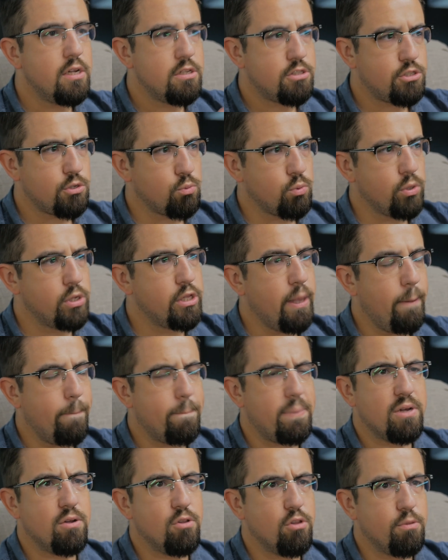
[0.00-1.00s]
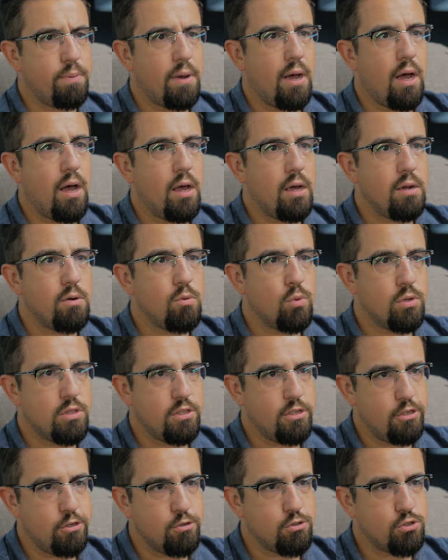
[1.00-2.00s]
to really build upon what the
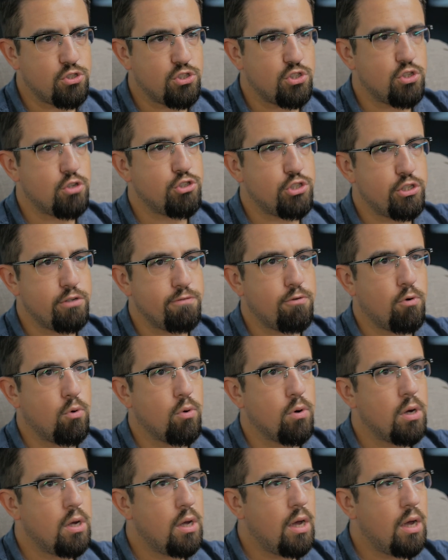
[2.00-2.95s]
user's searching for.